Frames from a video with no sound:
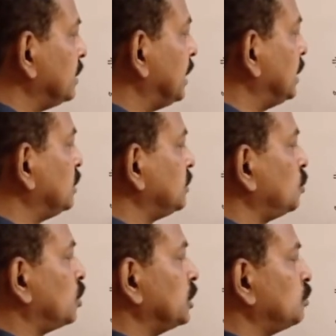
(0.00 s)
then it is
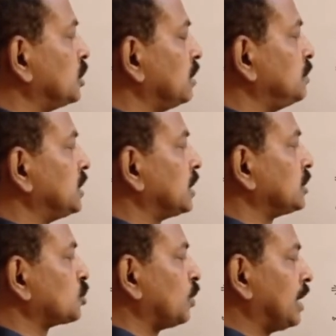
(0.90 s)
your Newton meter
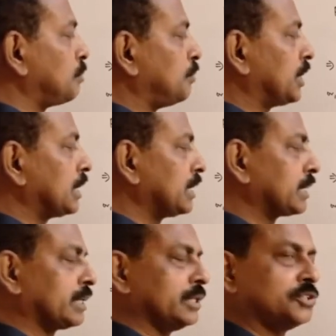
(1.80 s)
square per
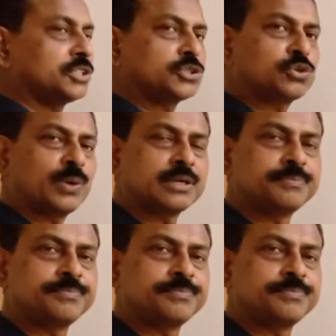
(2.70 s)
kg square.